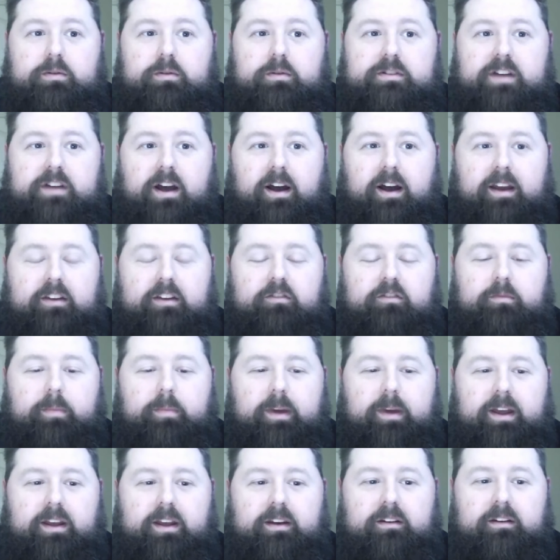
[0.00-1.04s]
kind of
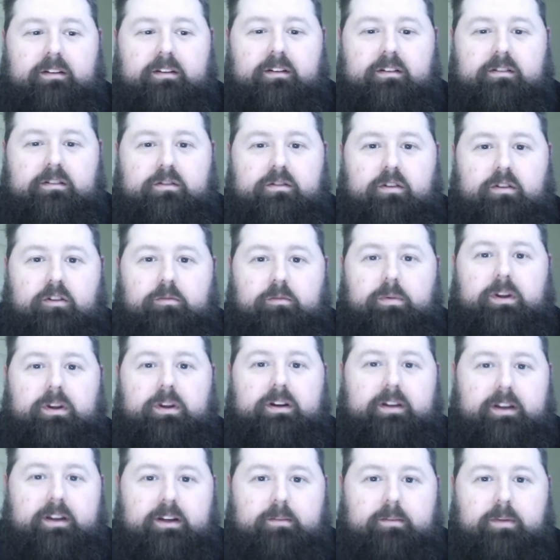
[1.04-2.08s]
been sort of plugged
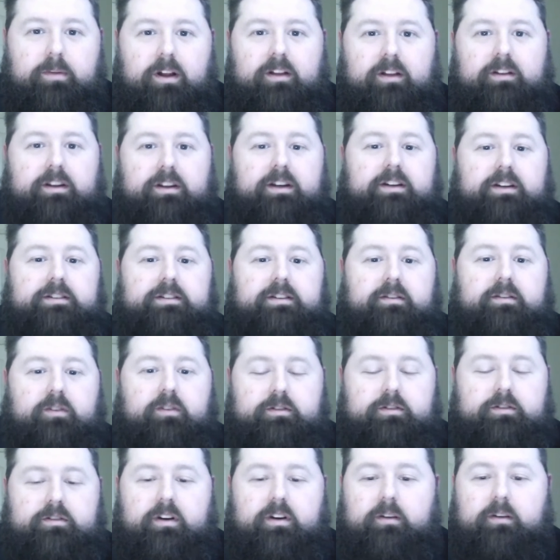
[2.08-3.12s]
into politics. I've
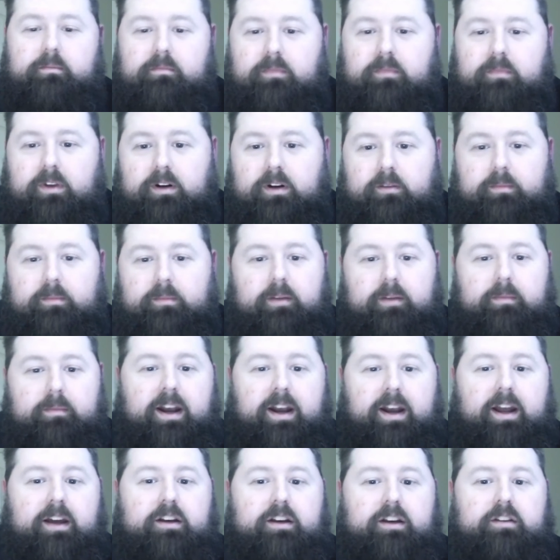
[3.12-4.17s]
always tried, been an
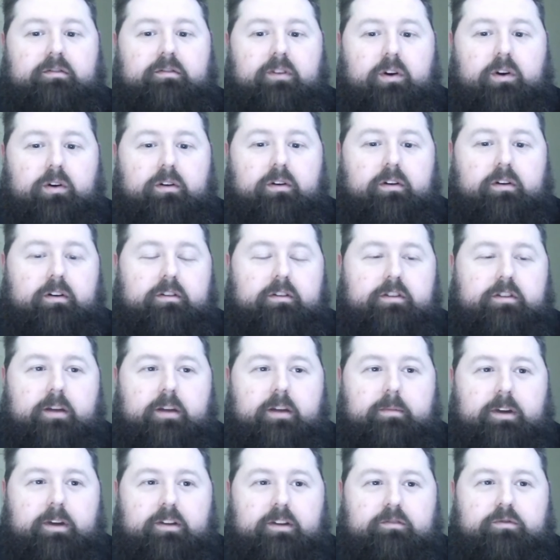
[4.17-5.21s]
active voter and try to
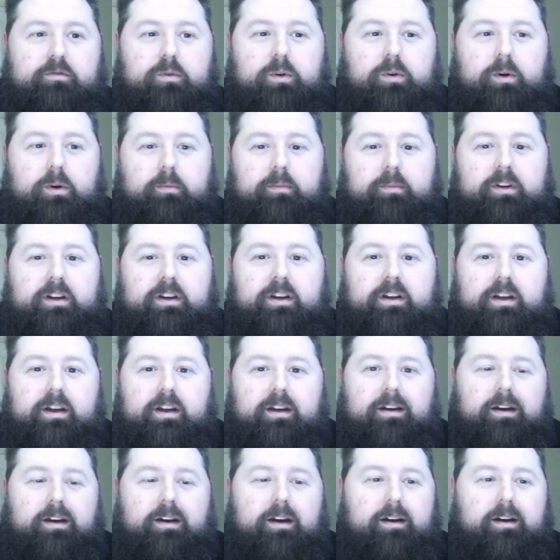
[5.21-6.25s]
be informed
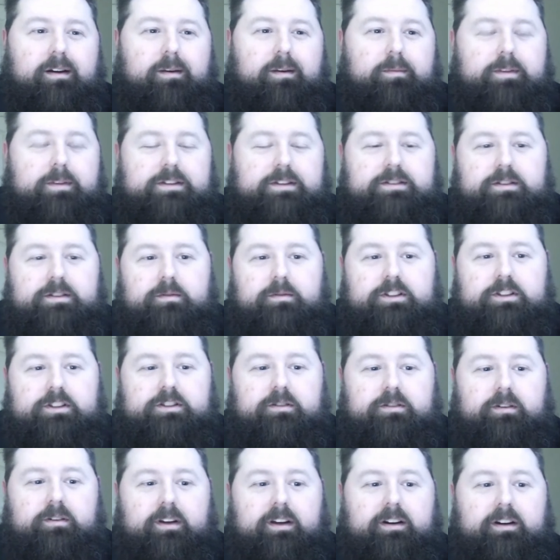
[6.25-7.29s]
as to what's
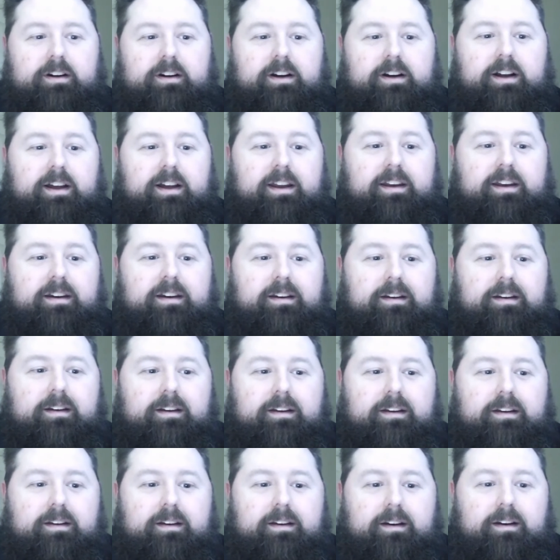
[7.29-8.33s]
going on.
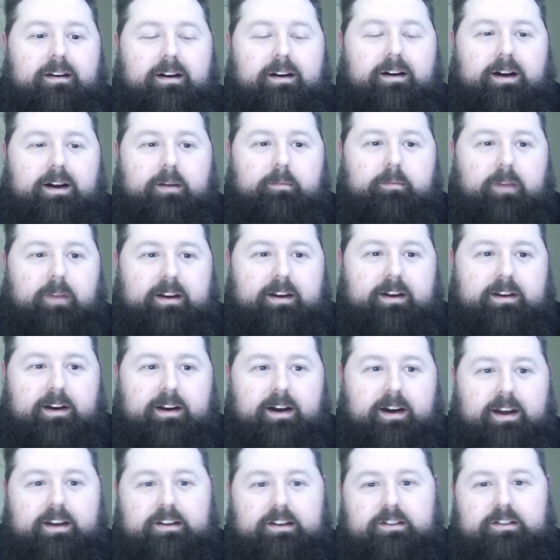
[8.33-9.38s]
I
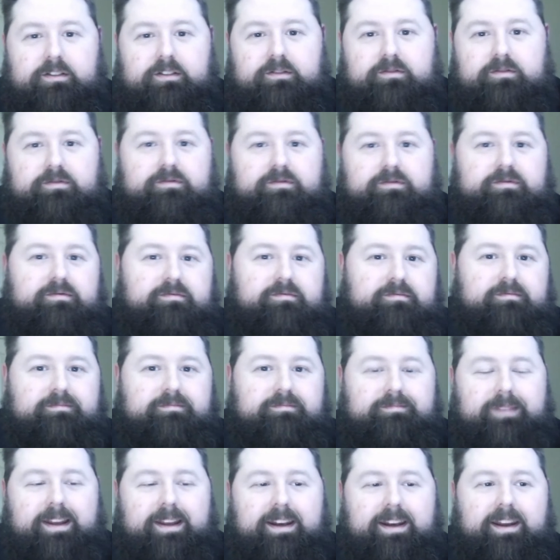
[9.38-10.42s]
kind of
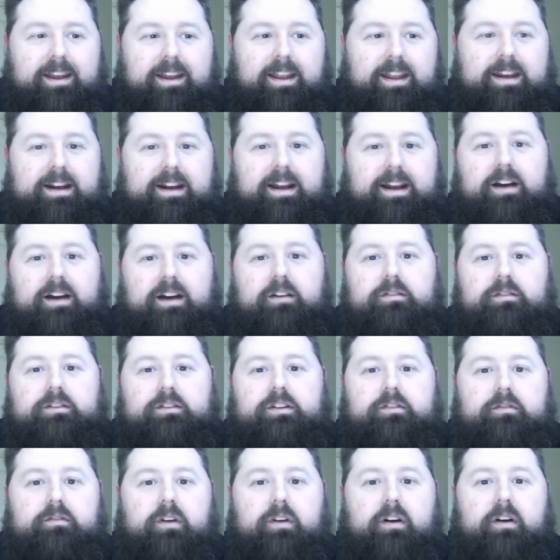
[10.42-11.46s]
been in and out
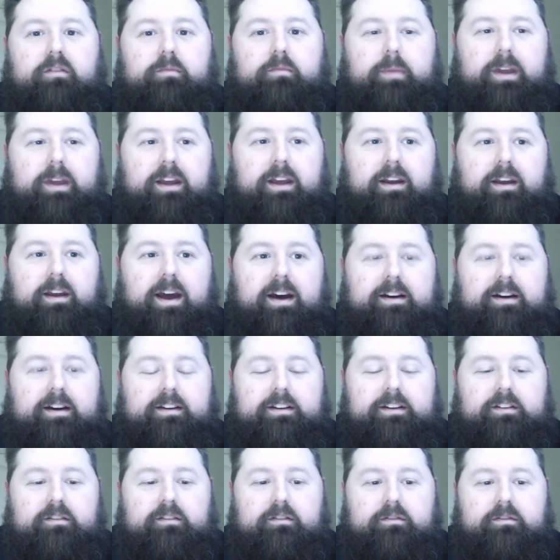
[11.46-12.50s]
of being
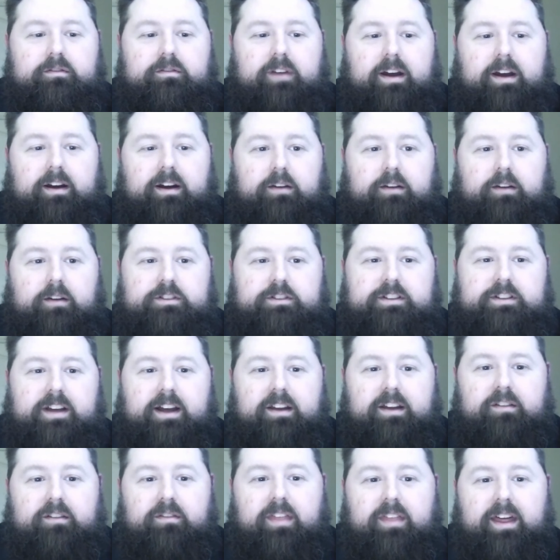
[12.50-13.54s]
active
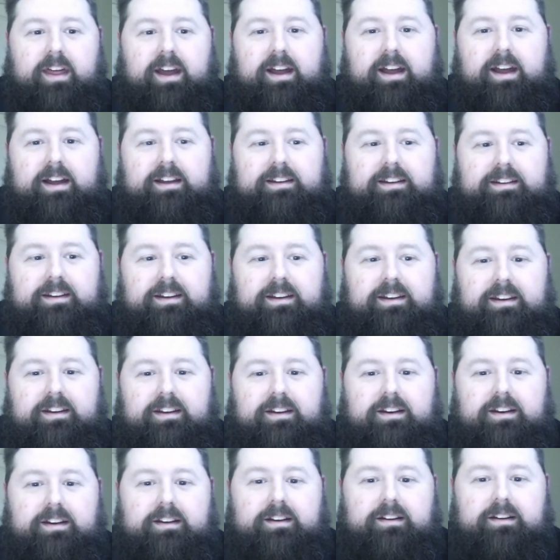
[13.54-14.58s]
outside of that.
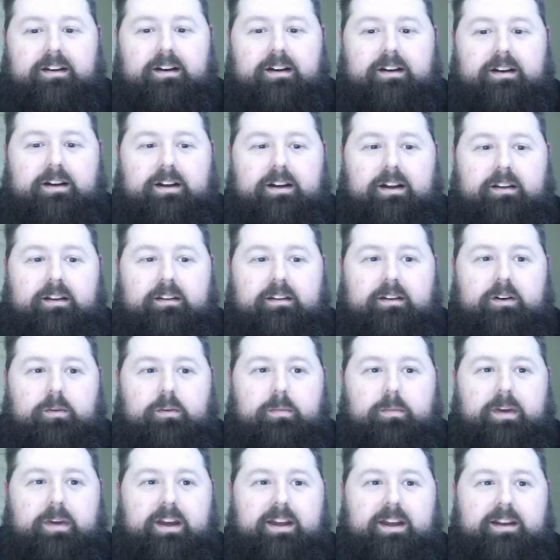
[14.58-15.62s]
A little
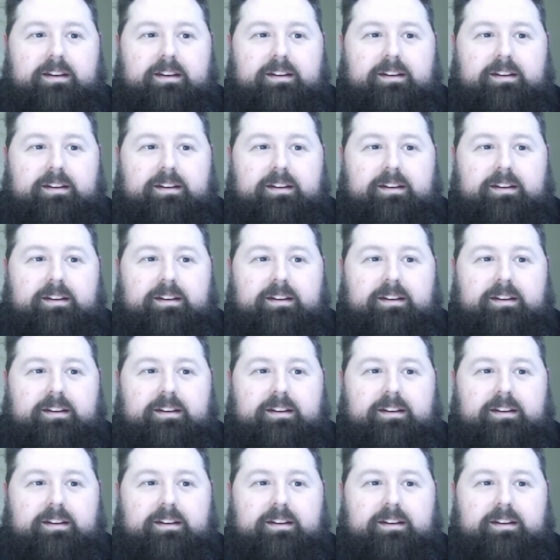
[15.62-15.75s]
bit.